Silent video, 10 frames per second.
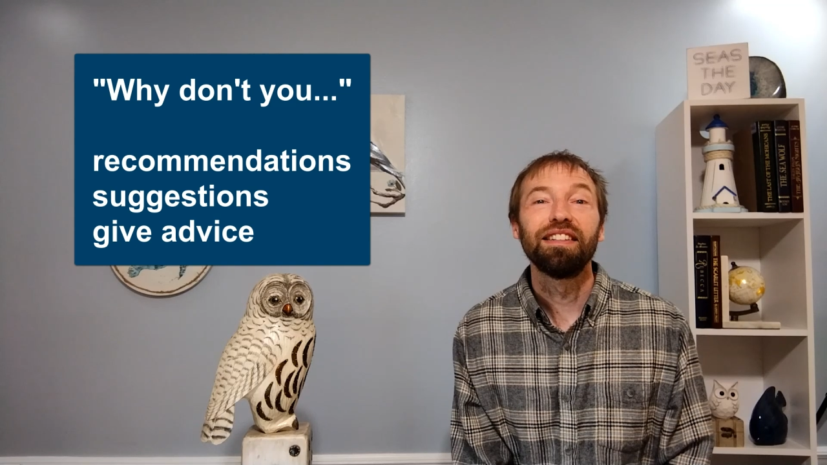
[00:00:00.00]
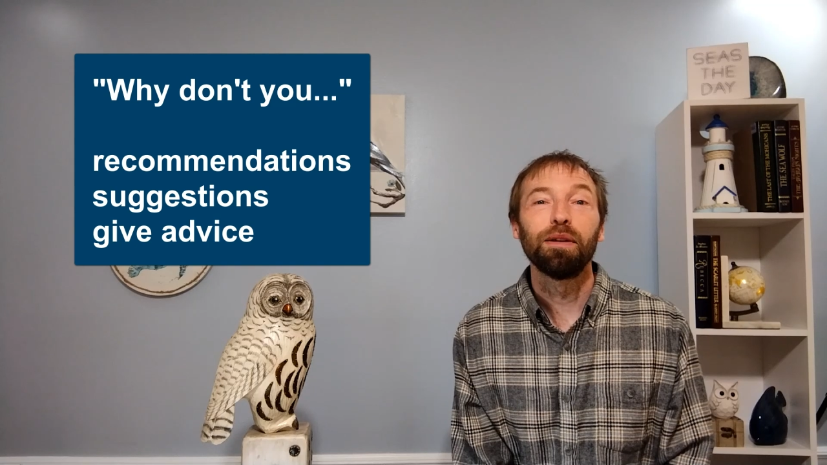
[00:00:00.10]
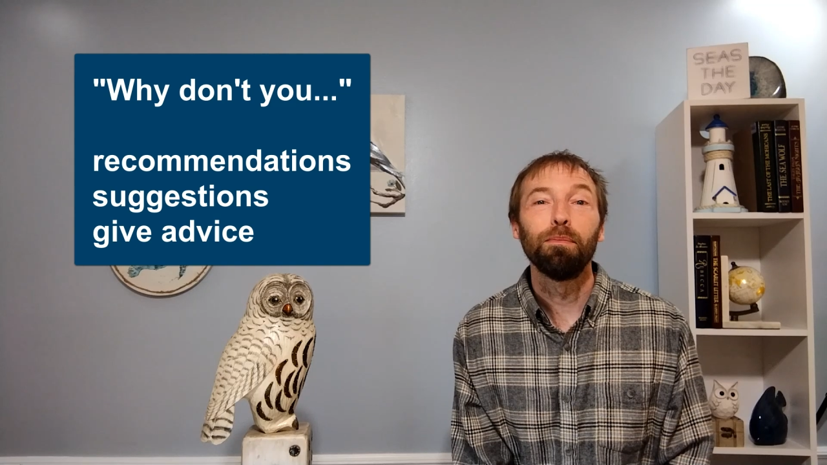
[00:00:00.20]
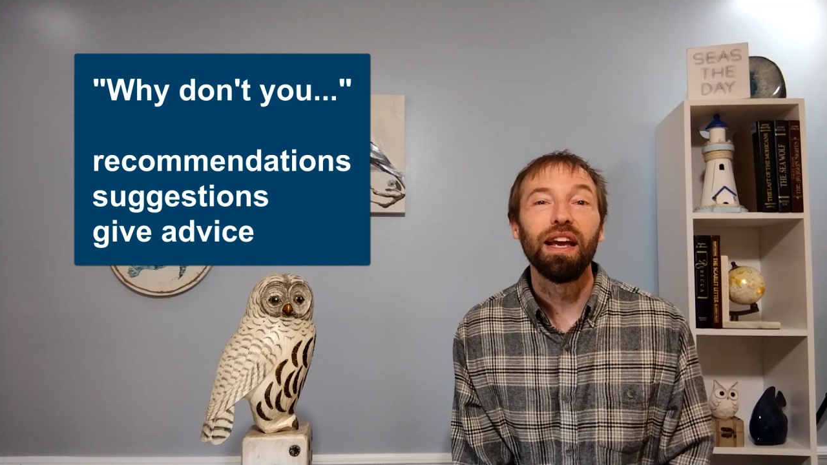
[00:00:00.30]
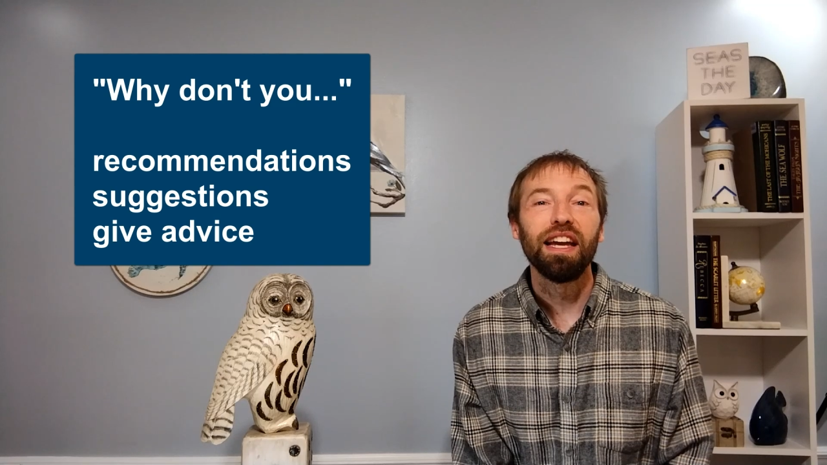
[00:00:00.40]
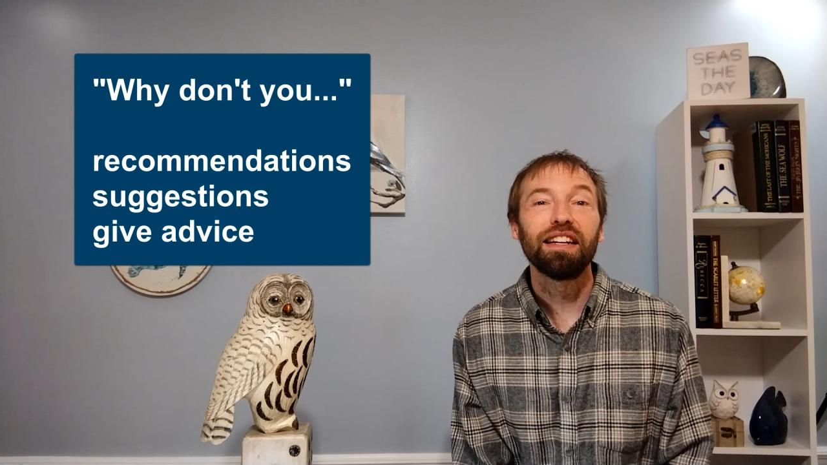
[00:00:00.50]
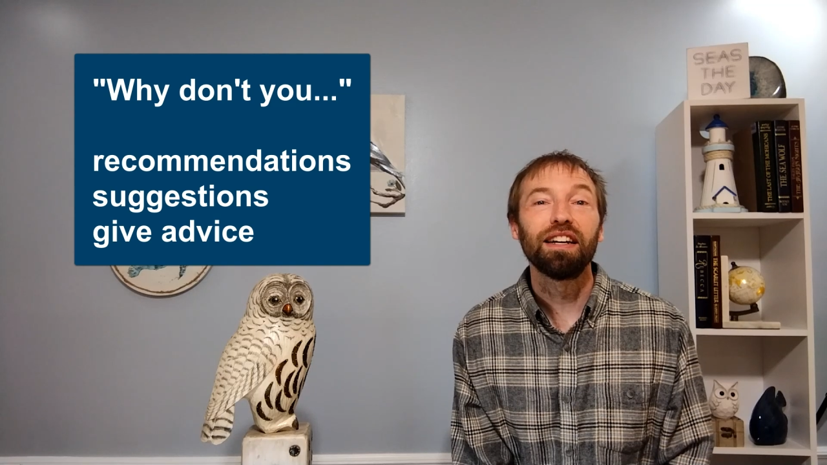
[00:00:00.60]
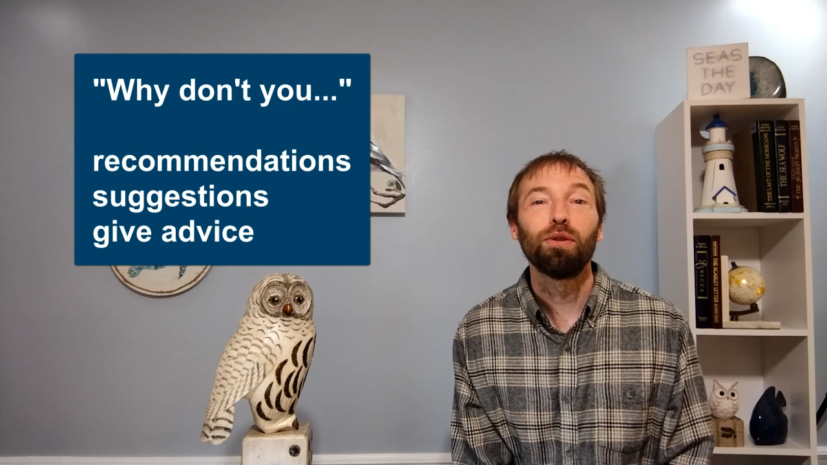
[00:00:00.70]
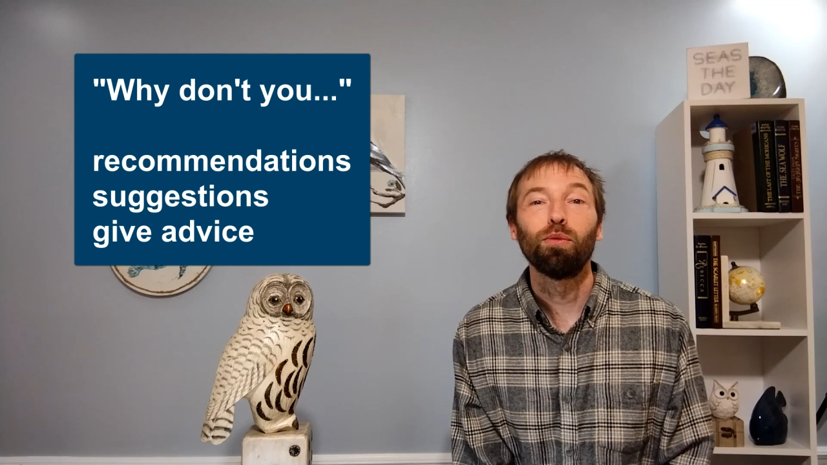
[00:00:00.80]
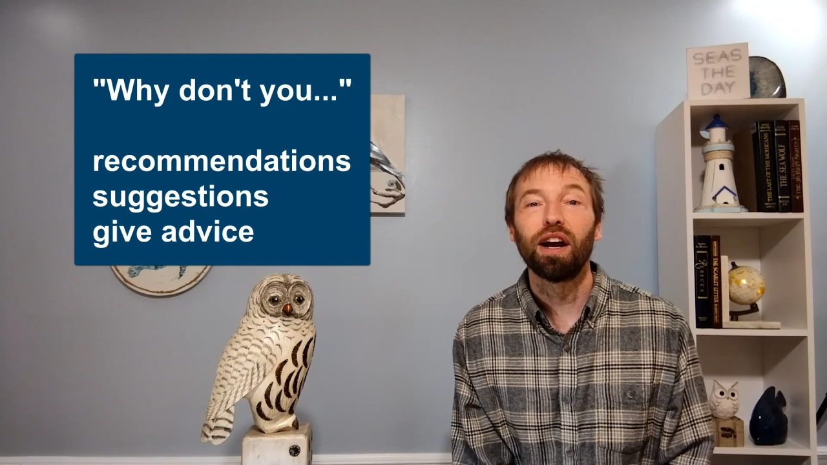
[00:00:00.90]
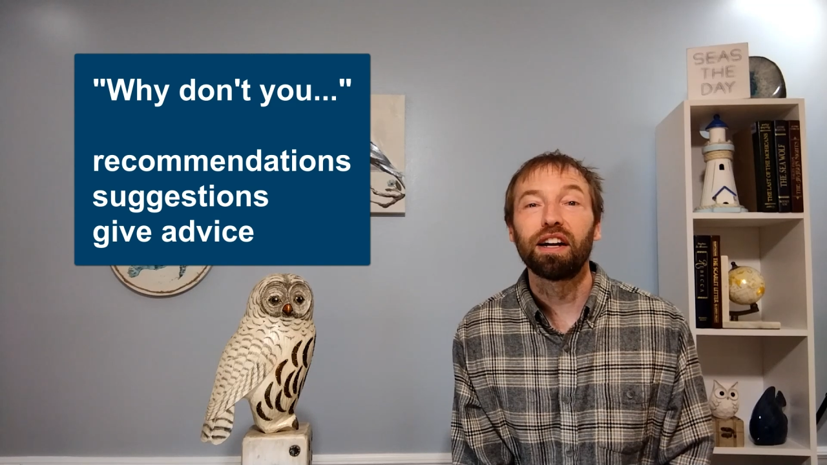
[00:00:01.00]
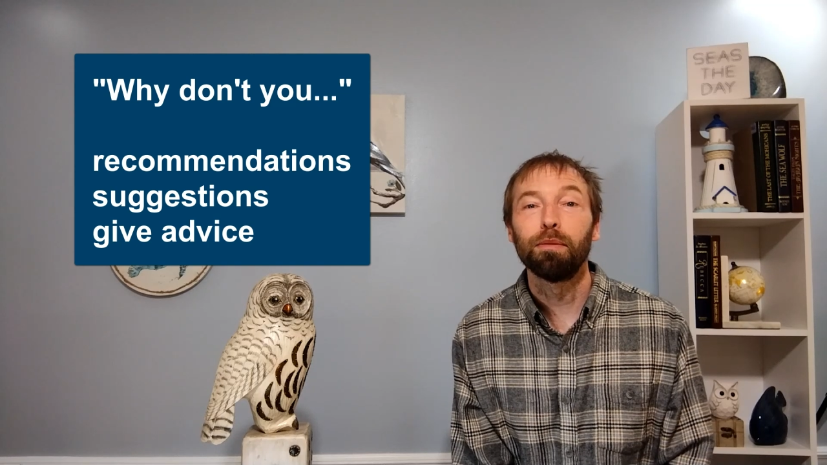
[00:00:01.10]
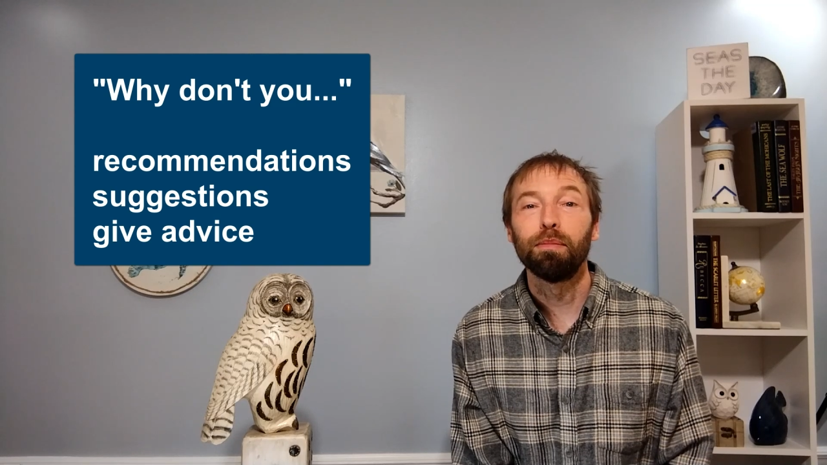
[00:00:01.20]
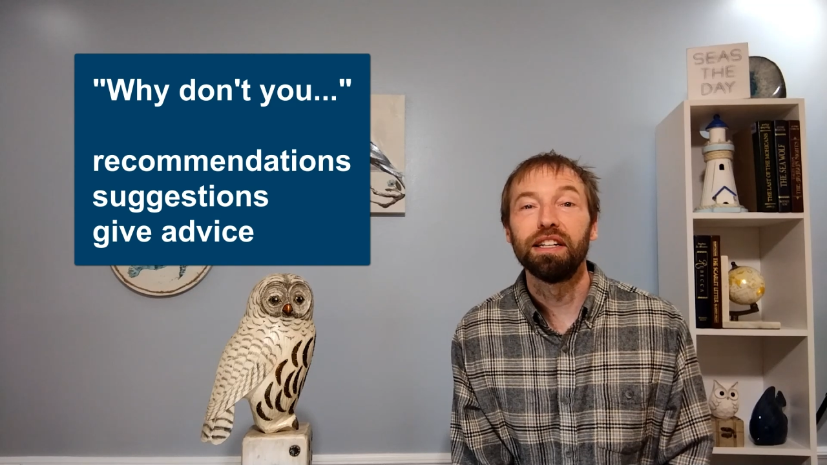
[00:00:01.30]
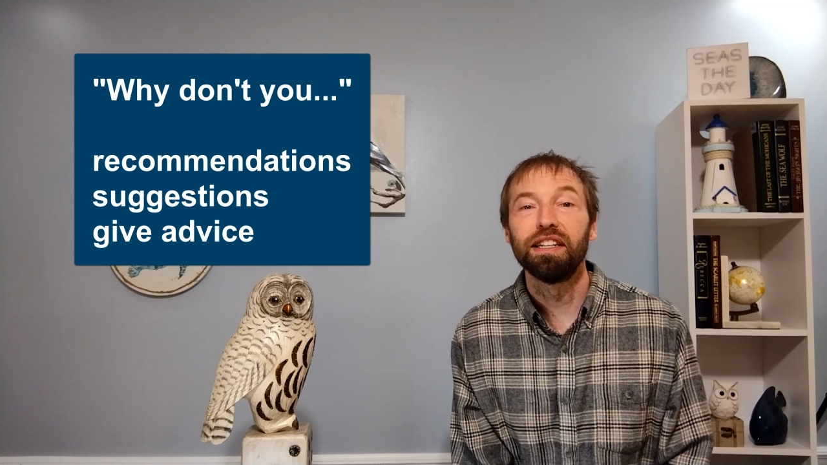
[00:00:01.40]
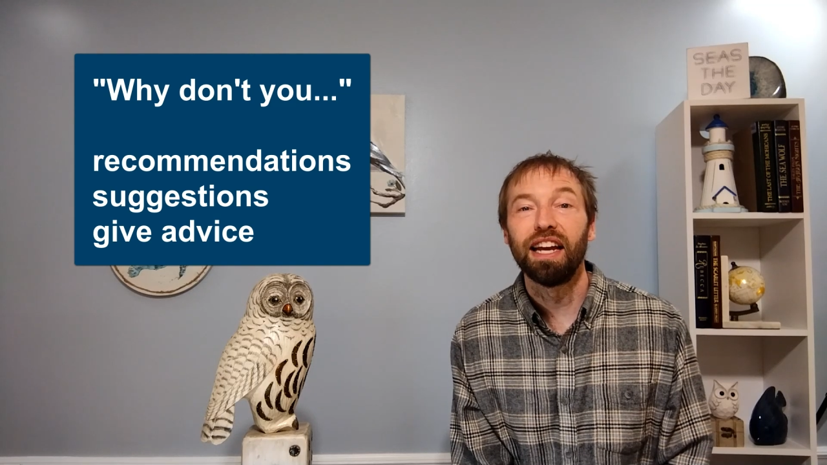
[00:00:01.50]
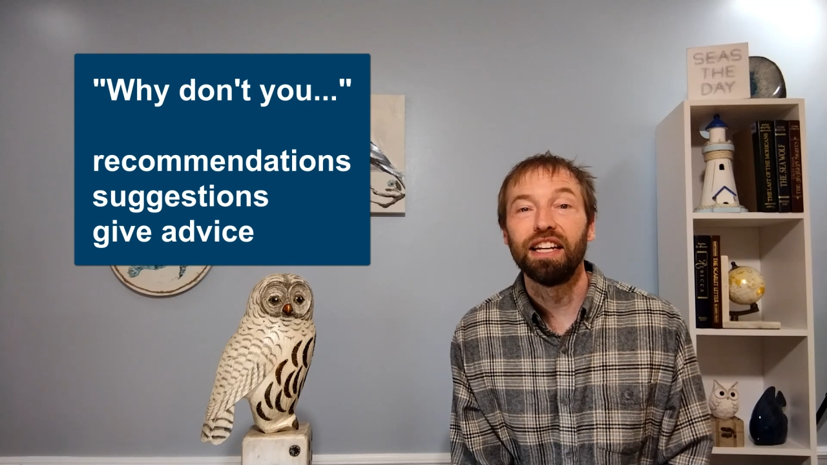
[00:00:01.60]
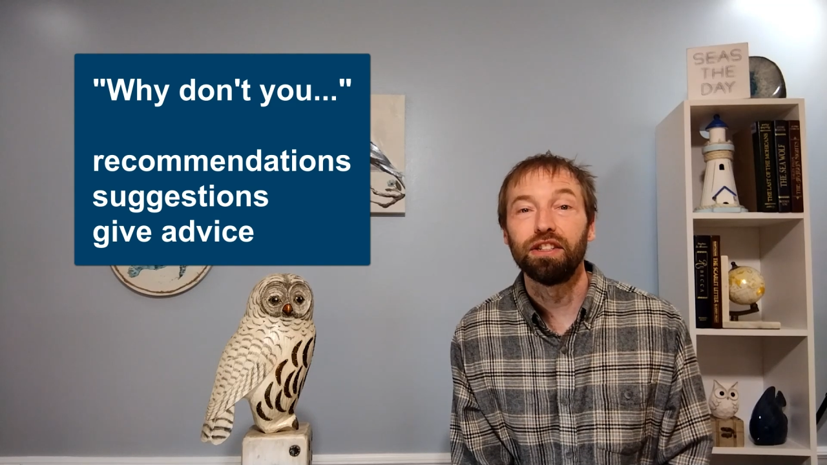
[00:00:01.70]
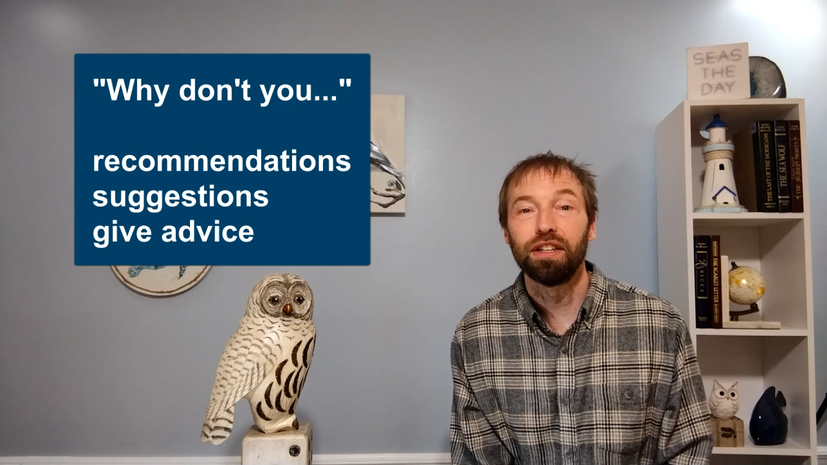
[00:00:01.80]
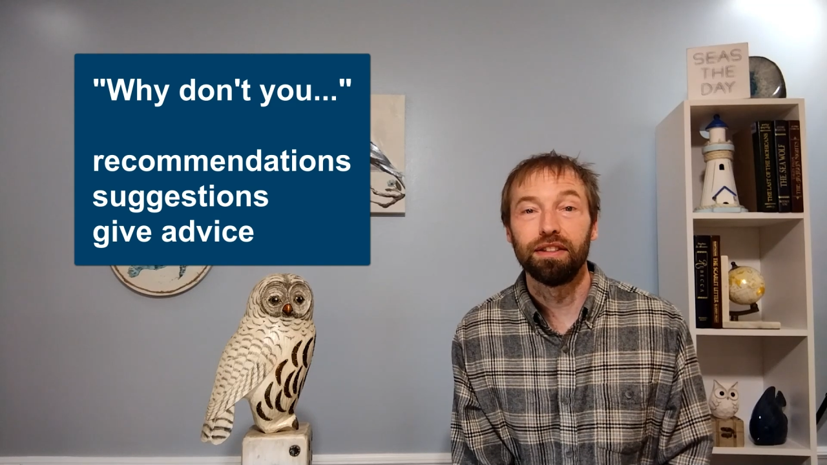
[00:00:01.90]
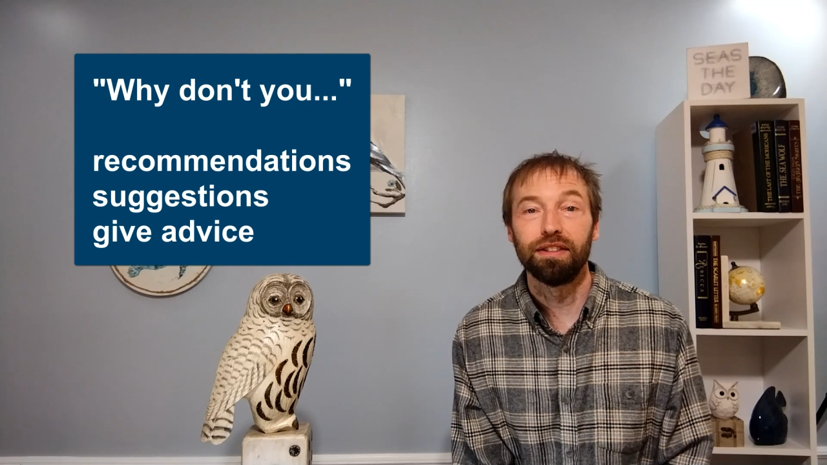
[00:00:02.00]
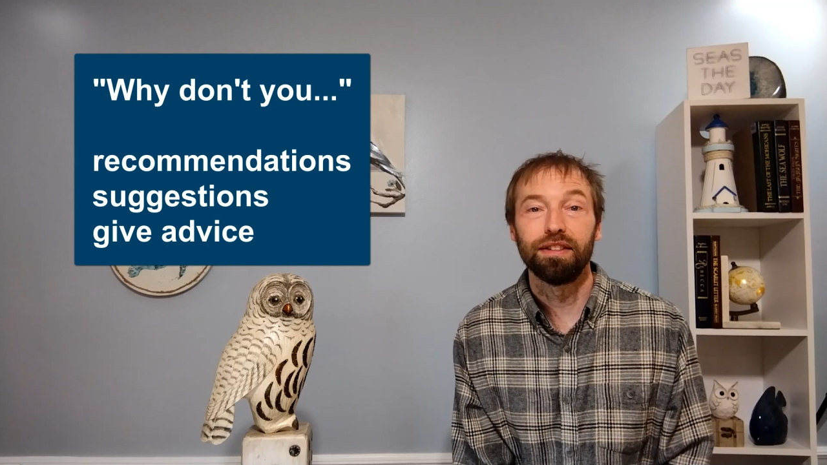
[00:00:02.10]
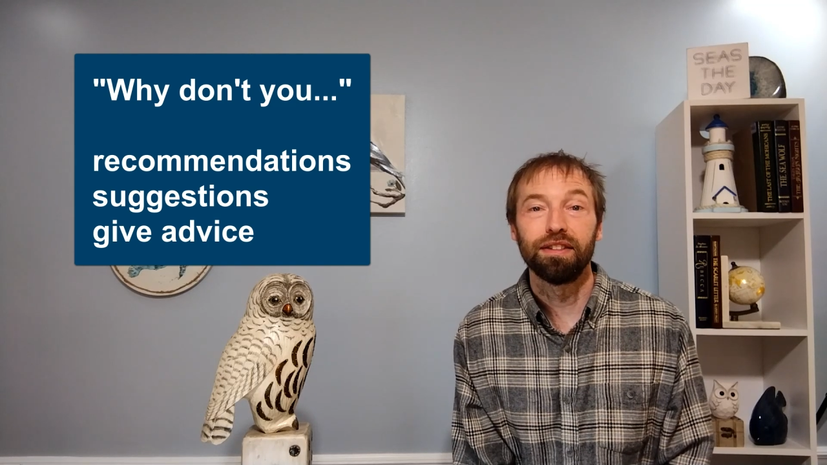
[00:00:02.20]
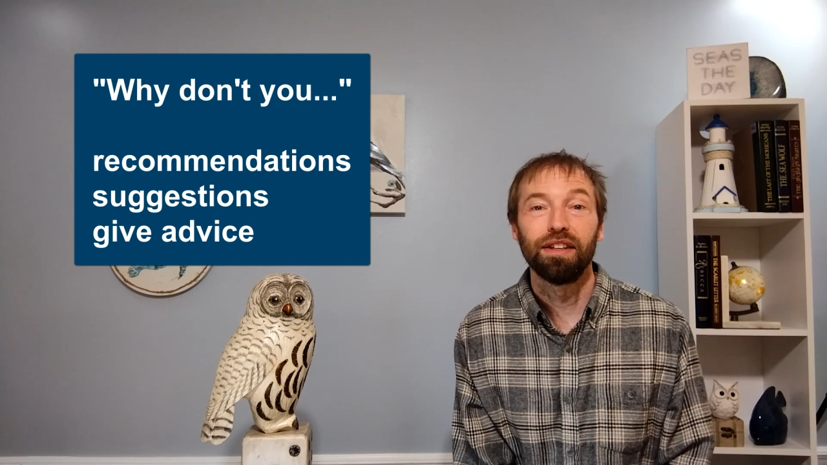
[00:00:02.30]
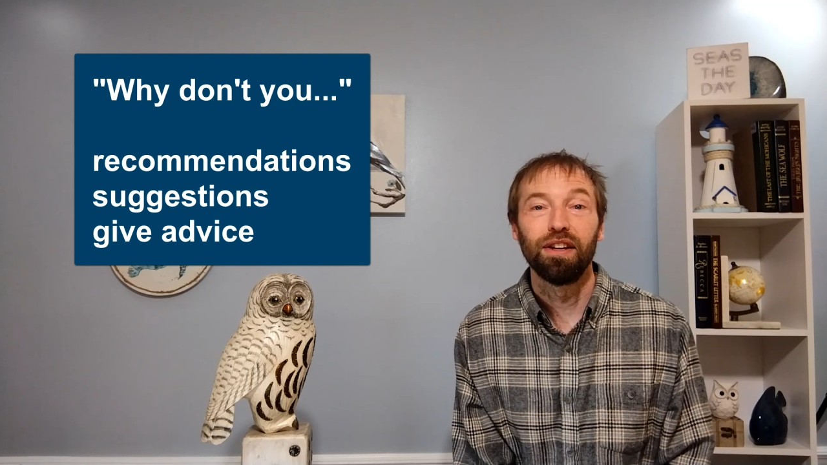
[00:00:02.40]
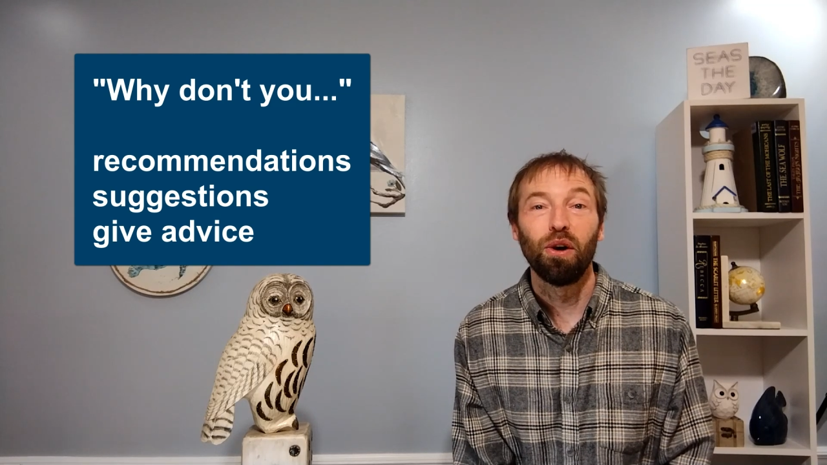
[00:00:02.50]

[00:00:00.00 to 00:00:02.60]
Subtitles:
to make recommendations